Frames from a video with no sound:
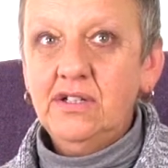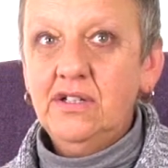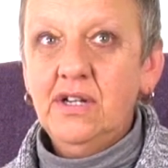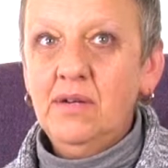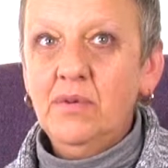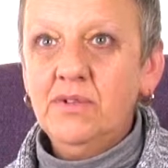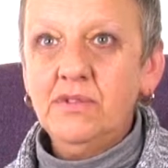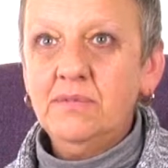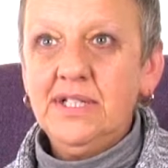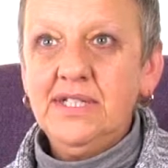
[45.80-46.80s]
You don't want
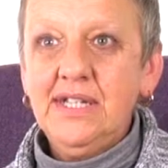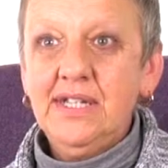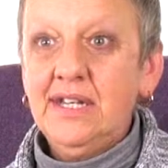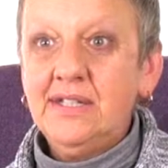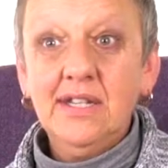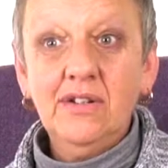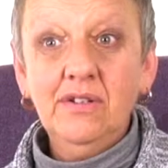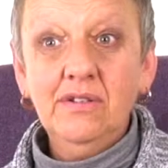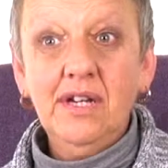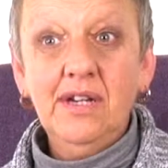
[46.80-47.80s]
somebody sitting there saying,
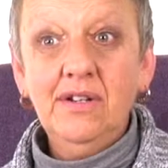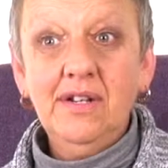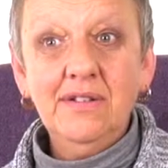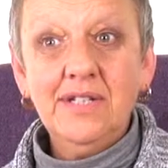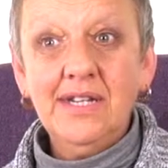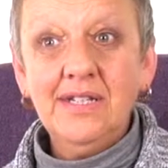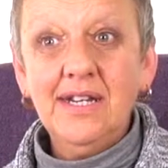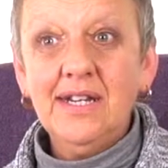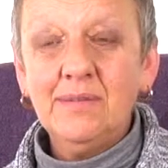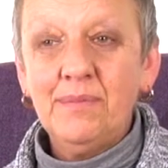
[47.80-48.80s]
oh, no, take your
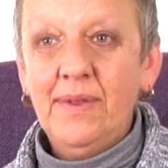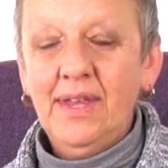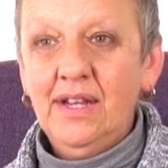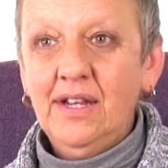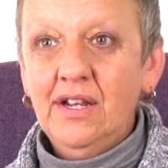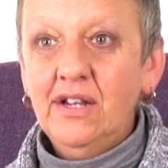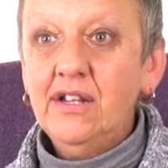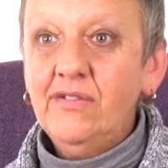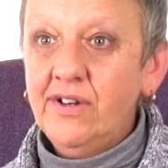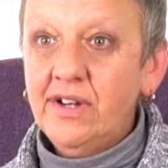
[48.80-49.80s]
time.
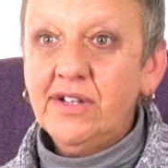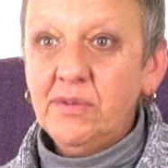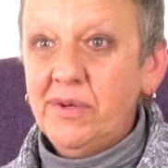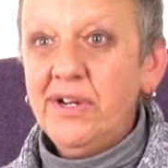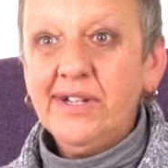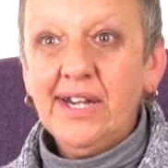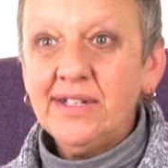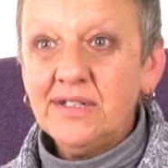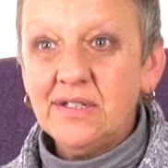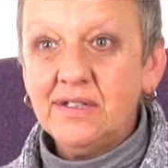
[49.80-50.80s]
You've heard the word
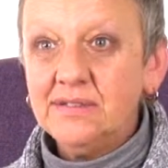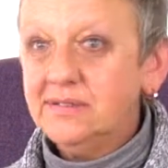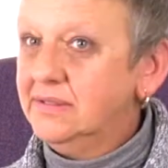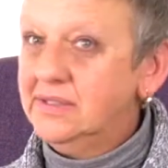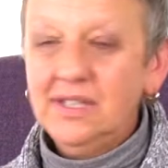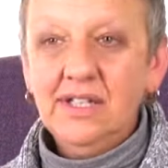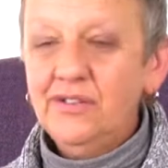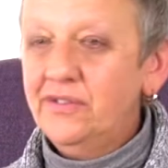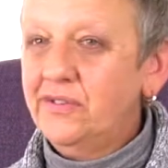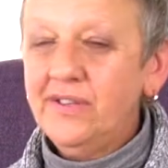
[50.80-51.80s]
cancer.
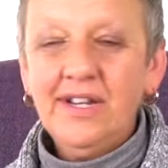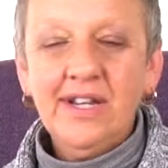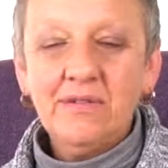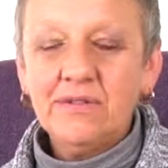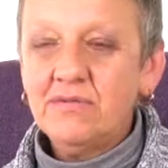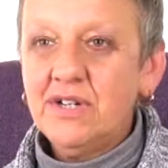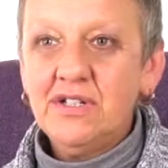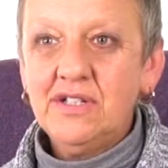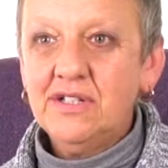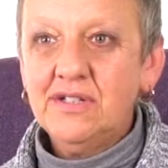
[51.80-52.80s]
Nothing else
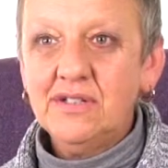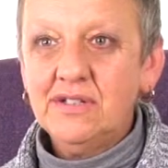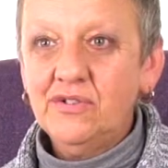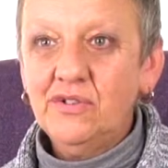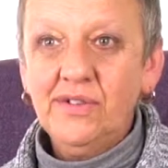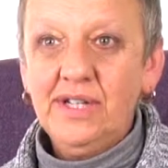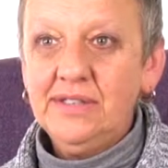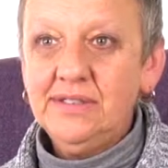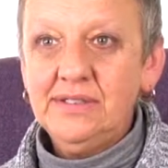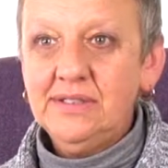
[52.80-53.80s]
registers. Nothing.